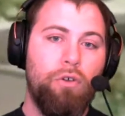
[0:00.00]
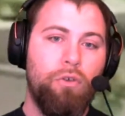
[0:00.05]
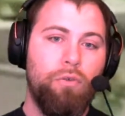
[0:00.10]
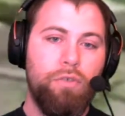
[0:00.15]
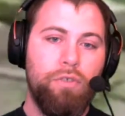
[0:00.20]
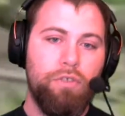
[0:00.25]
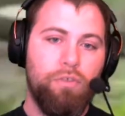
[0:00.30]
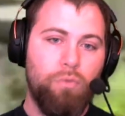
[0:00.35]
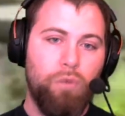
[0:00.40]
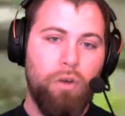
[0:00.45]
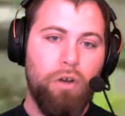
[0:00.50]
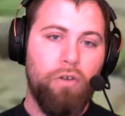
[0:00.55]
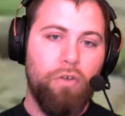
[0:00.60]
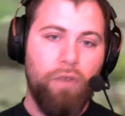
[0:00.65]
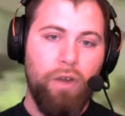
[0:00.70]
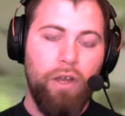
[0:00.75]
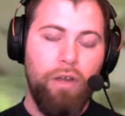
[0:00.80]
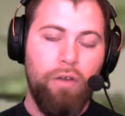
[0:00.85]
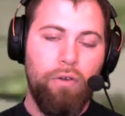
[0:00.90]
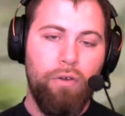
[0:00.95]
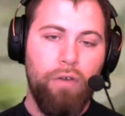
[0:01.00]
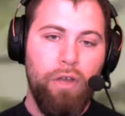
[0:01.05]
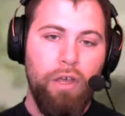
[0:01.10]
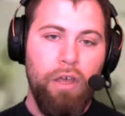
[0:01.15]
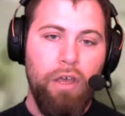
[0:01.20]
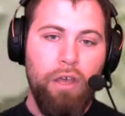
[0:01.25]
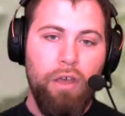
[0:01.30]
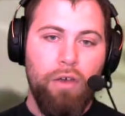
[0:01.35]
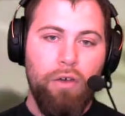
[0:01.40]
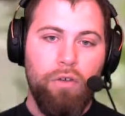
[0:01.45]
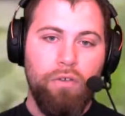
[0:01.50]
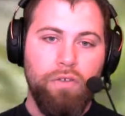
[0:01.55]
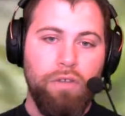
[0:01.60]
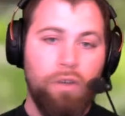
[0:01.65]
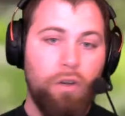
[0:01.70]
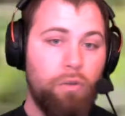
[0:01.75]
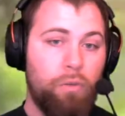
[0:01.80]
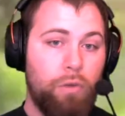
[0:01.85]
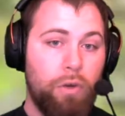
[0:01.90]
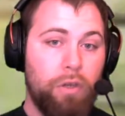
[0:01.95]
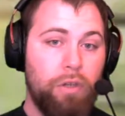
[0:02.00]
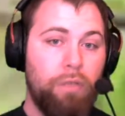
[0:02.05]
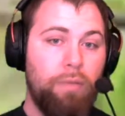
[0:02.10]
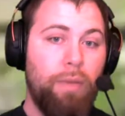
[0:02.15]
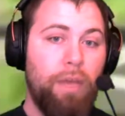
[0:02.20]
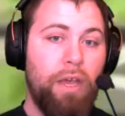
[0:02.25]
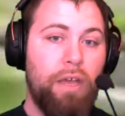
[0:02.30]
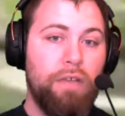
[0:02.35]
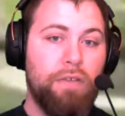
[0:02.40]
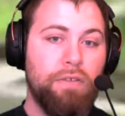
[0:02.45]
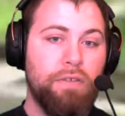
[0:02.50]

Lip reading: who would just walk around, started wearing the mask,